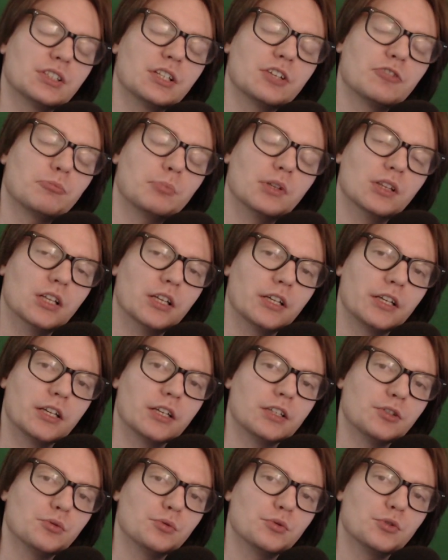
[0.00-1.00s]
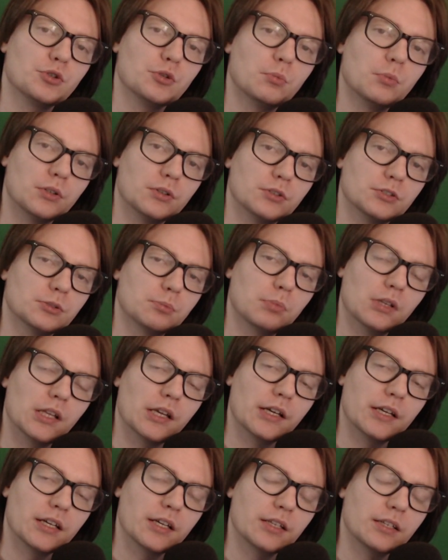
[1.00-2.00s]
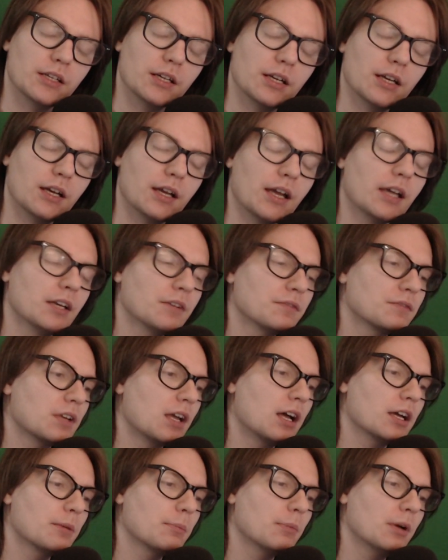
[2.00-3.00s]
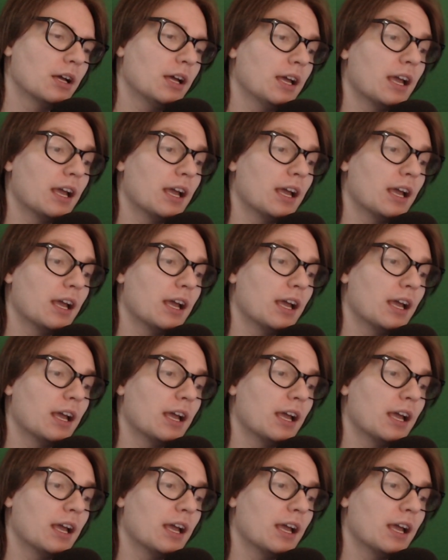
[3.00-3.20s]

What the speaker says: They've been letting YouTubers play it ahead of time,